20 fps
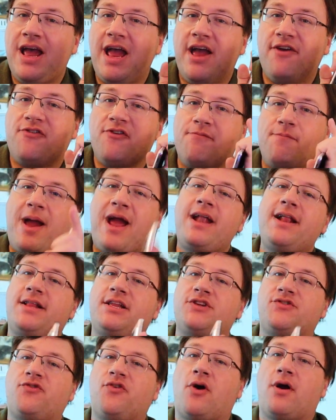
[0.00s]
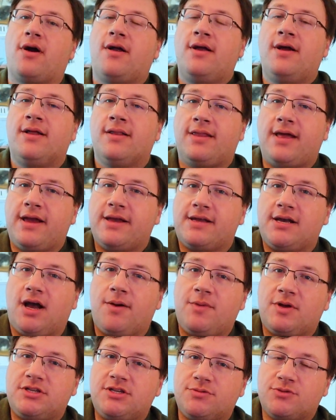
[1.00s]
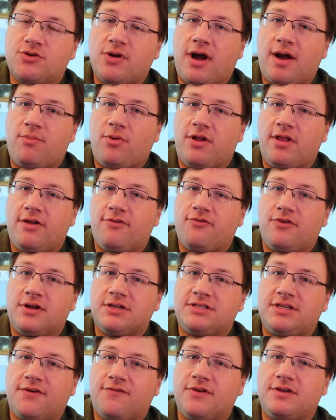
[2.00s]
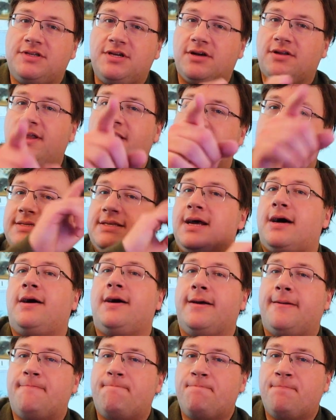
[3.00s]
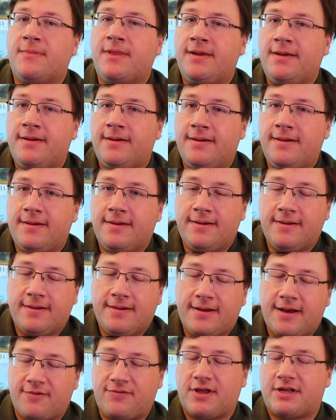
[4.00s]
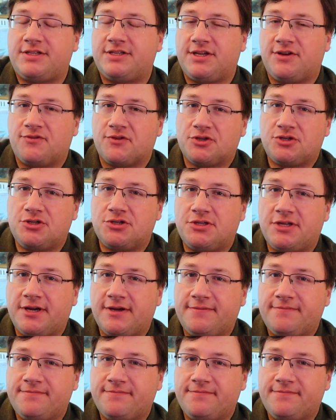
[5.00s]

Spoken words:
If you've made it this far, like, comment, subscribe, all that fun stuff. Until next time, have that Steve-licious day.